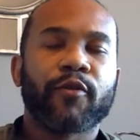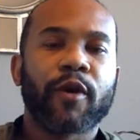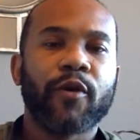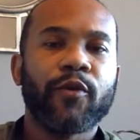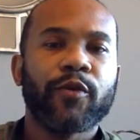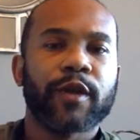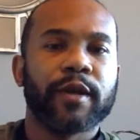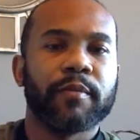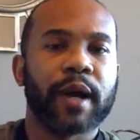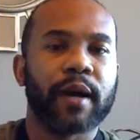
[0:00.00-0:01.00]
growth
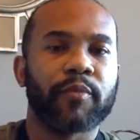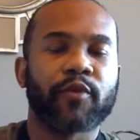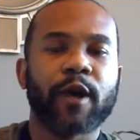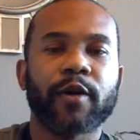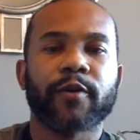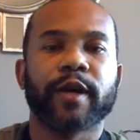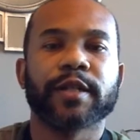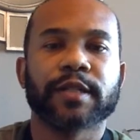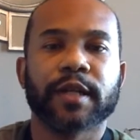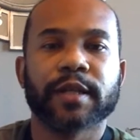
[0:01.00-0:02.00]
and my
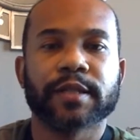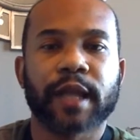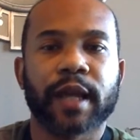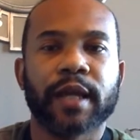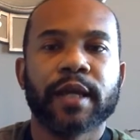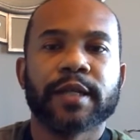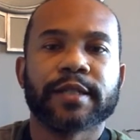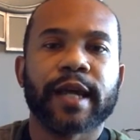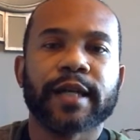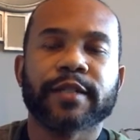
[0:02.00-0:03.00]
progress as a
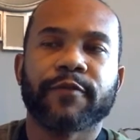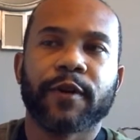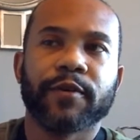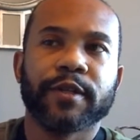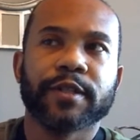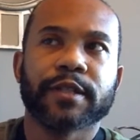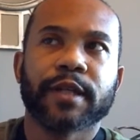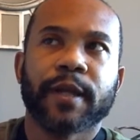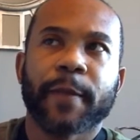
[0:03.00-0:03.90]
saxophonist.